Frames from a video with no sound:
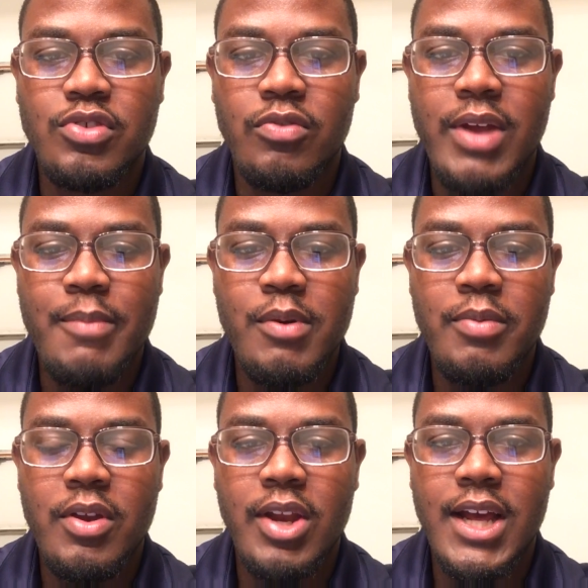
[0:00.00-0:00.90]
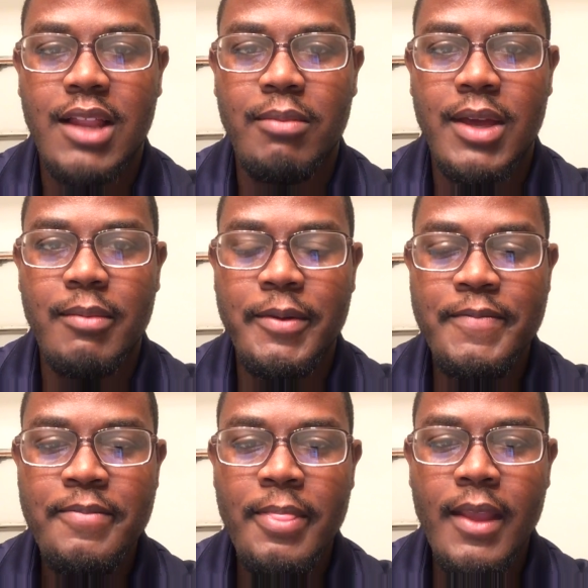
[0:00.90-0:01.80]
sort of wrap up here at Alabama.
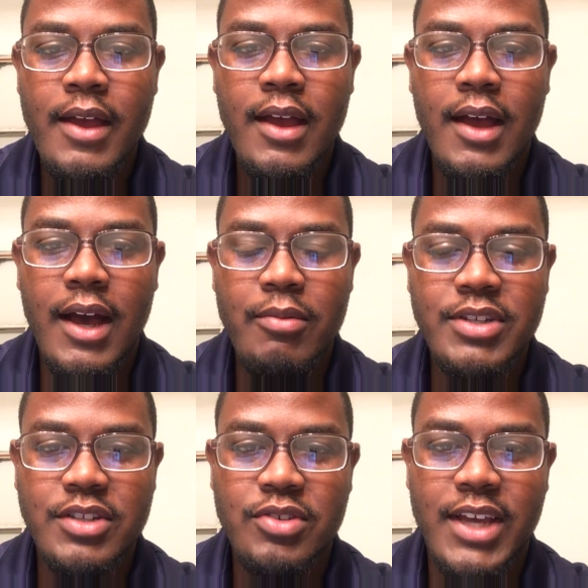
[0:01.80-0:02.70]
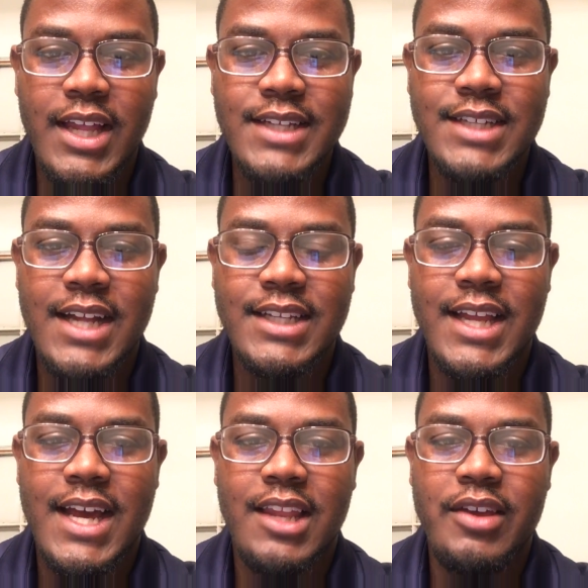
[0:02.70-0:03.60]
We talked to a guy like Jonathan
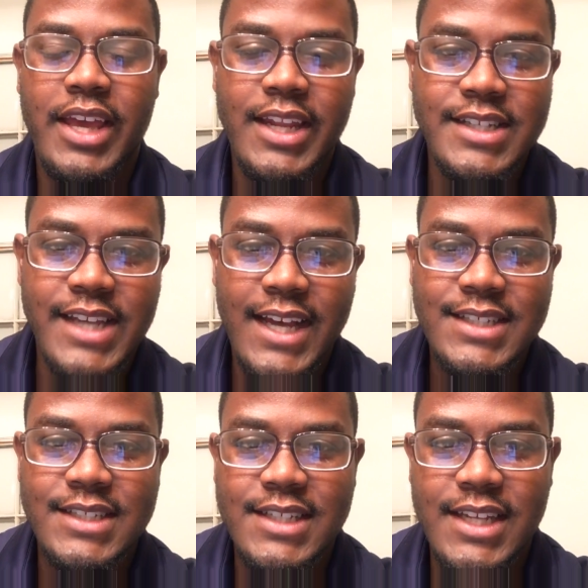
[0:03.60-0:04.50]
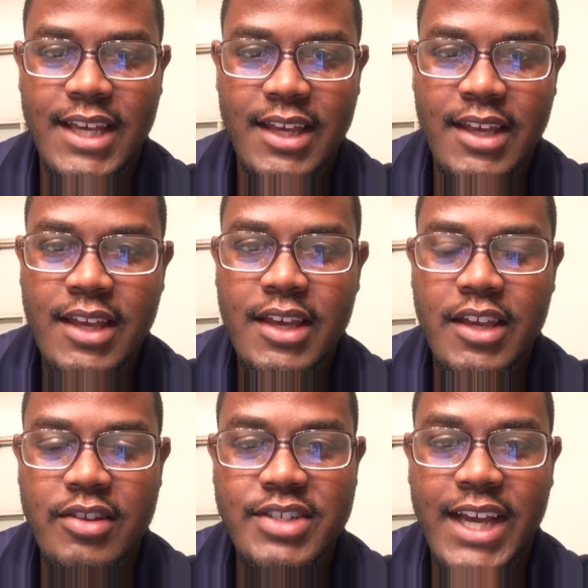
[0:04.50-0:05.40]
Allen, Eddie Jackson today.
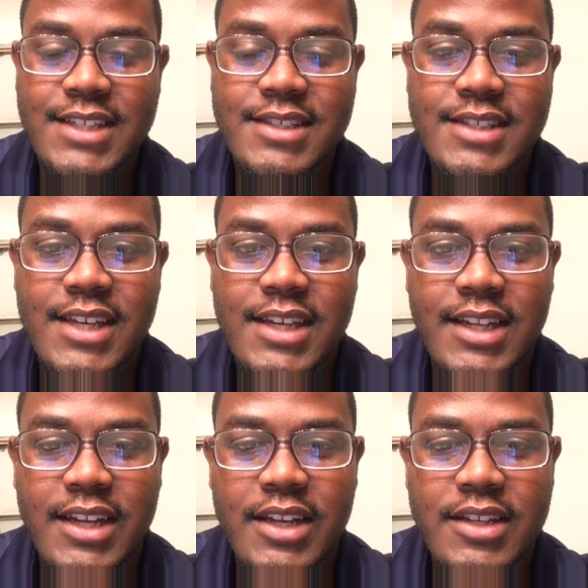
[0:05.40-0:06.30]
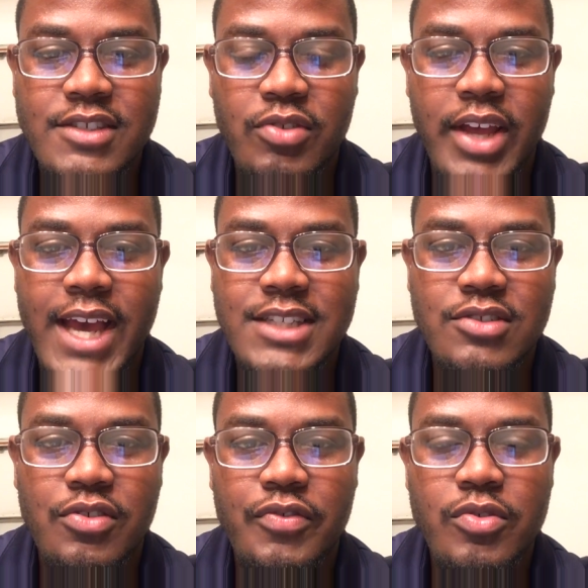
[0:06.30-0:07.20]
Jackson said that it sort of adds a
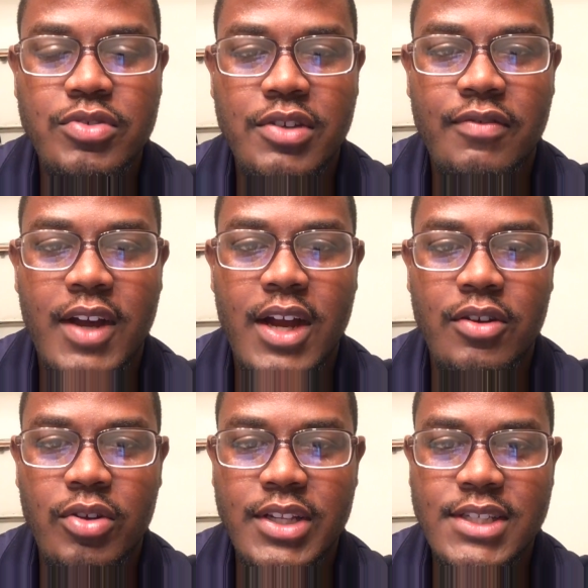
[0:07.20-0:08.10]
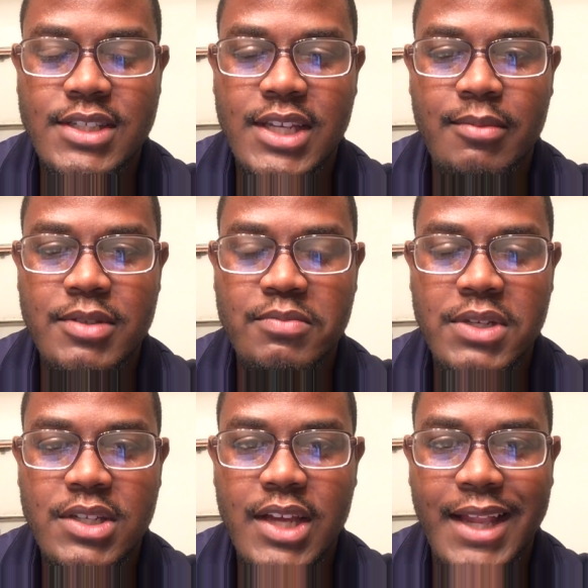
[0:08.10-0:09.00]
little fuel to the fire knowing that this team has
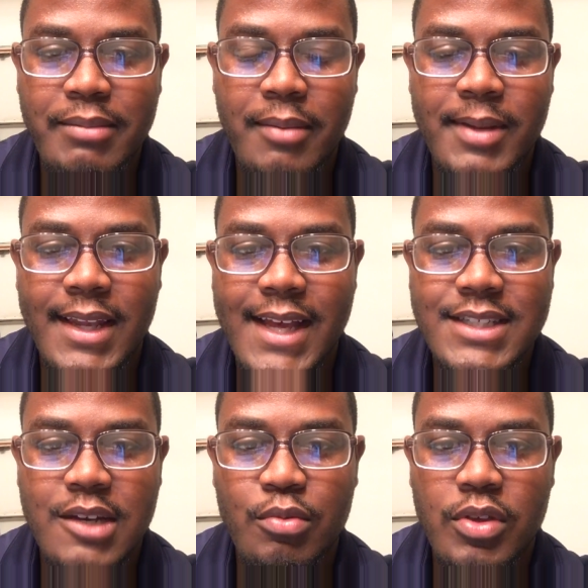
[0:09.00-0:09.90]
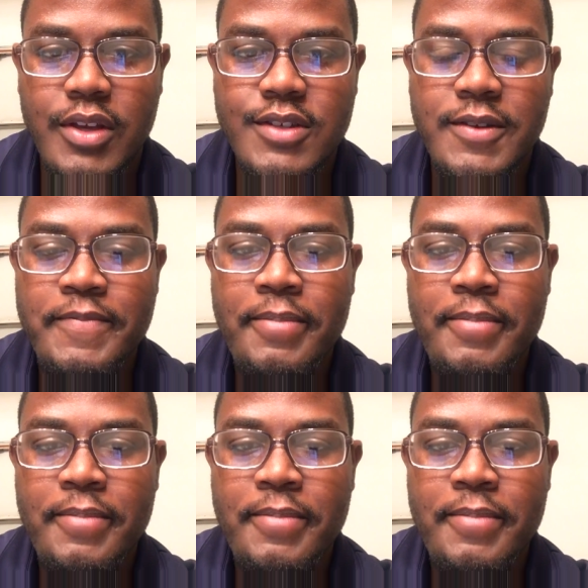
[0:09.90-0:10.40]
beat Alabama in the last couple of years.